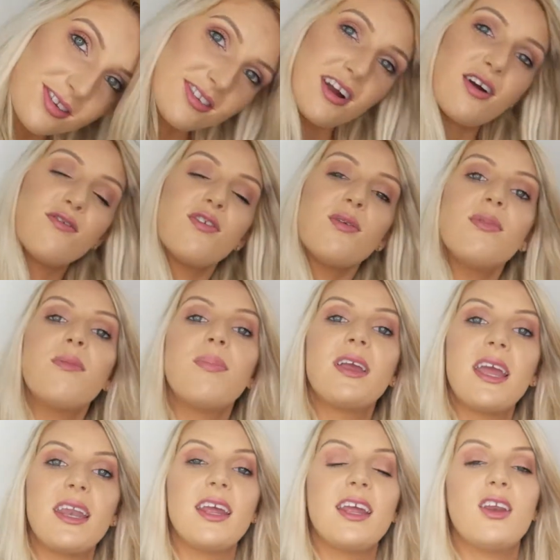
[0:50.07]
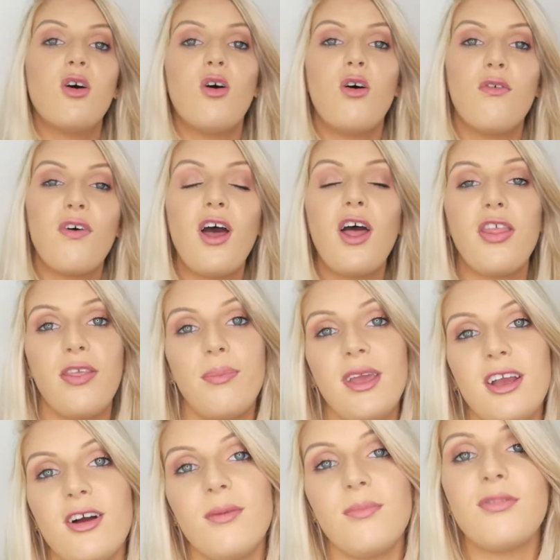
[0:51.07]
I'll start from the beginning of the
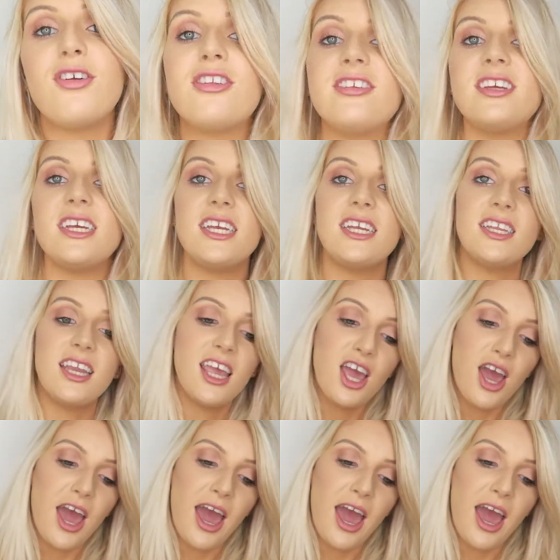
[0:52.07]
makeup routine.